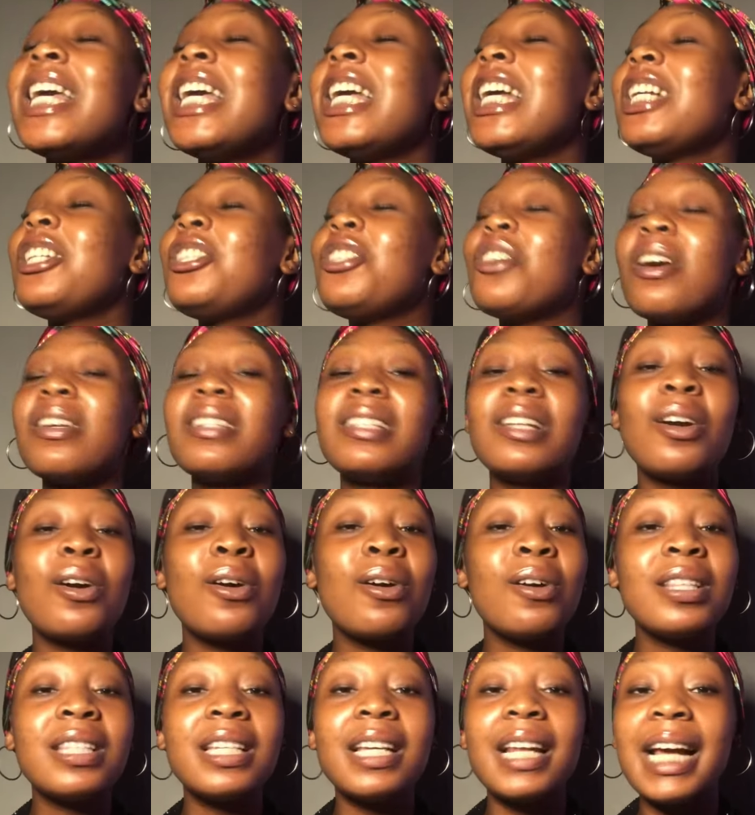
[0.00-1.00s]
It doesn't
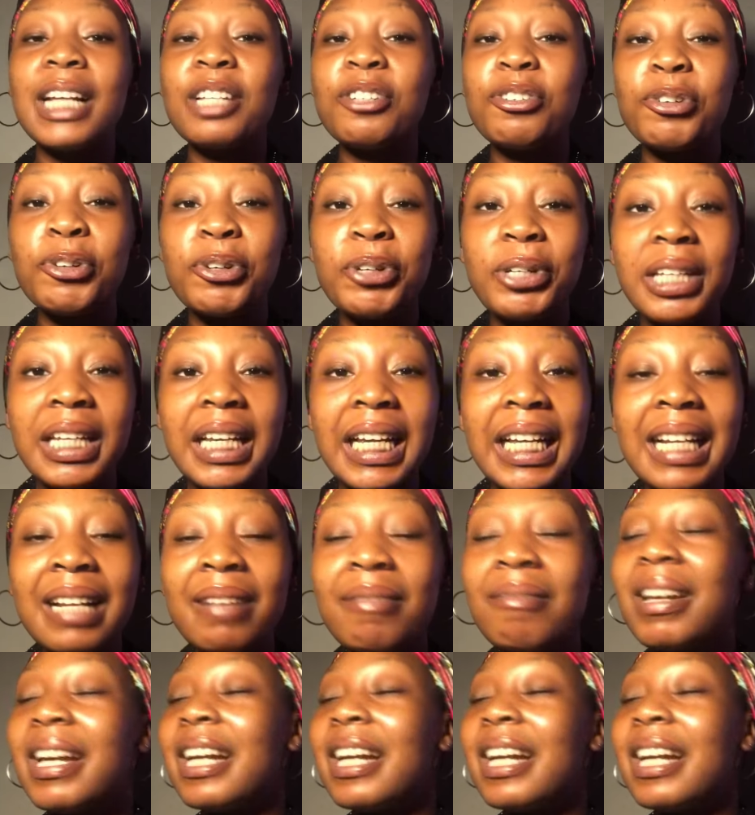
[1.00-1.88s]
contain hydroquinone.